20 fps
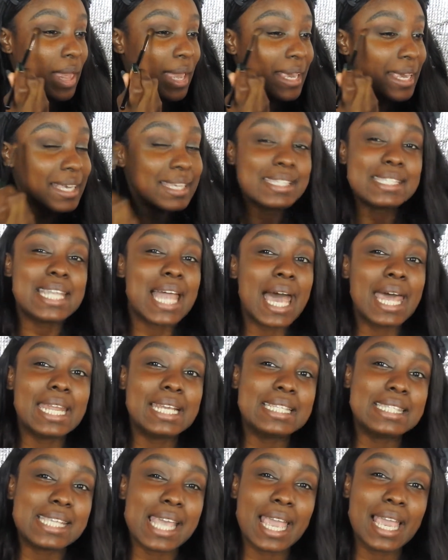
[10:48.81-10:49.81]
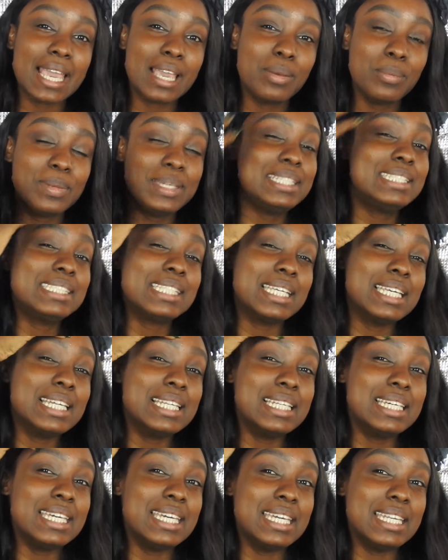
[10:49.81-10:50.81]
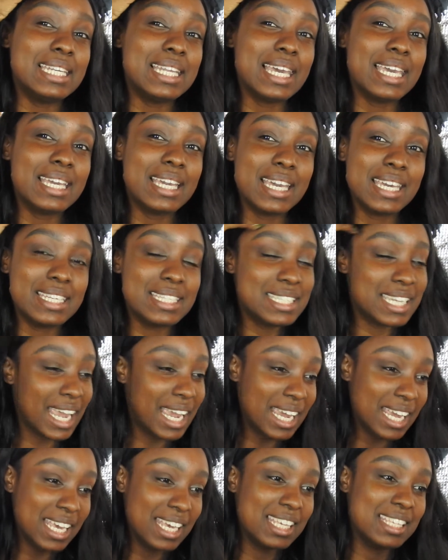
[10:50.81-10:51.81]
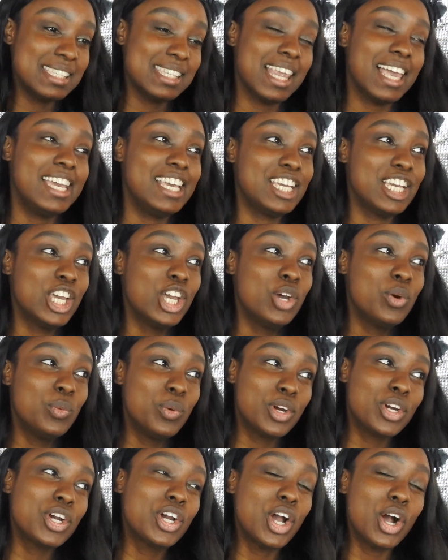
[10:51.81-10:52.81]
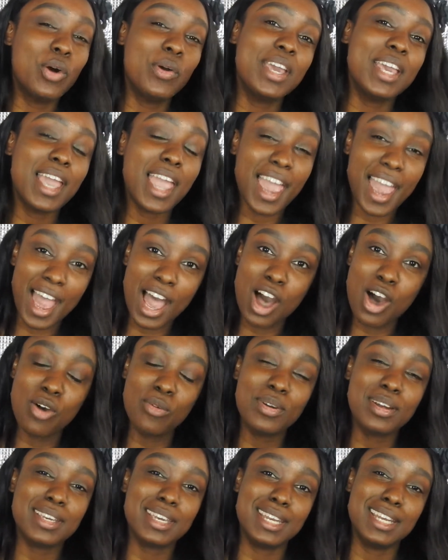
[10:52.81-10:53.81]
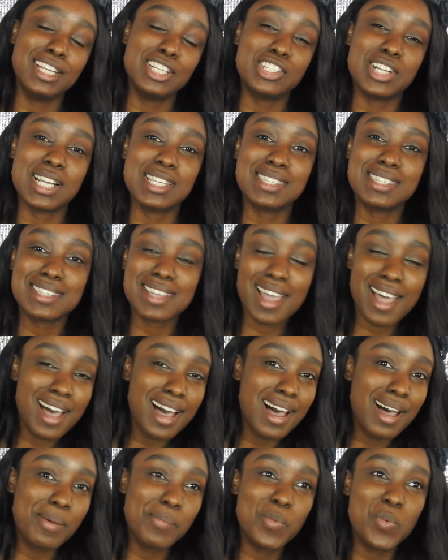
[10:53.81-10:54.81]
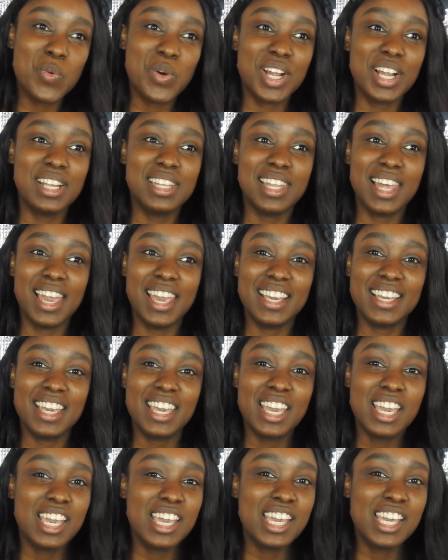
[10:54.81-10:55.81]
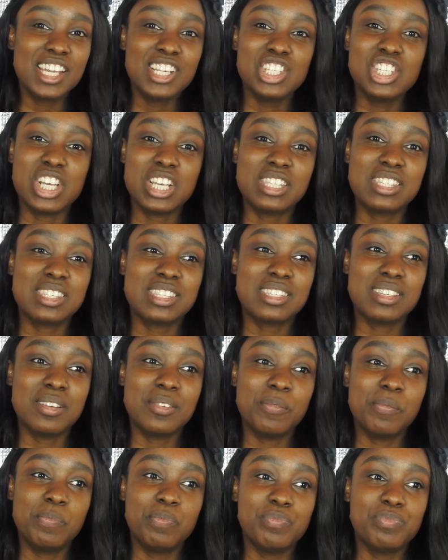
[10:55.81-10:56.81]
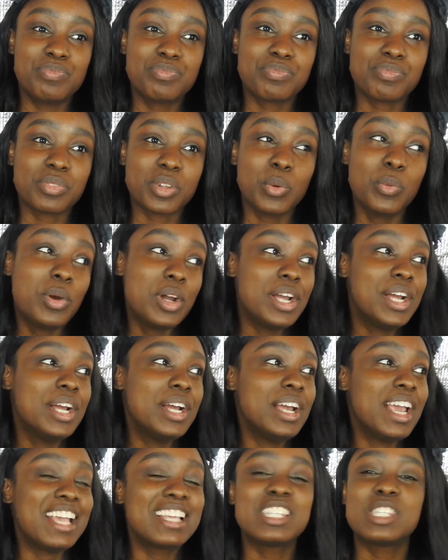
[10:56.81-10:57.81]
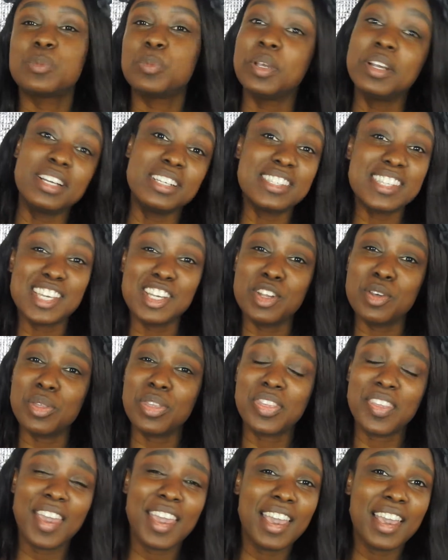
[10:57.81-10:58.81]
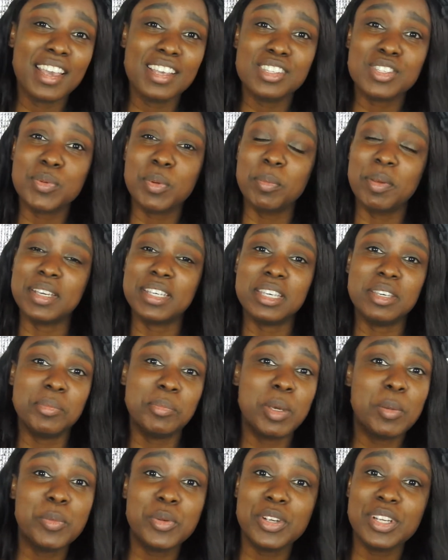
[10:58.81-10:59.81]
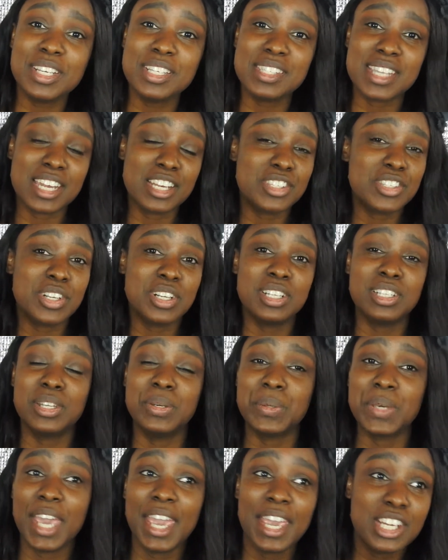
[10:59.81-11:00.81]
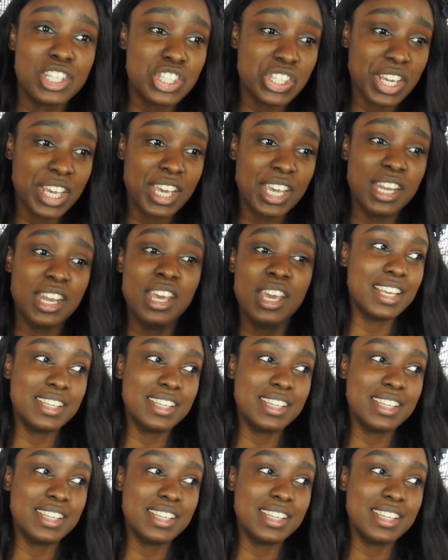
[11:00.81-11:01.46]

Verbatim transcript: Like, it's not a date. We chilling. Like, a date is like we're going out, we're getting dressed up, we're like just we're experiencing new things, we're making memories at a certain location.